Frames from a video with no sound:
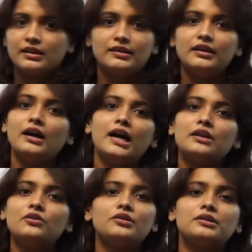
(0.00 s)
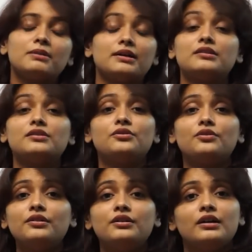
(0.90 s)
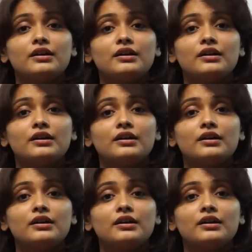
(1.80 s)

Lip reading: They are not demanding your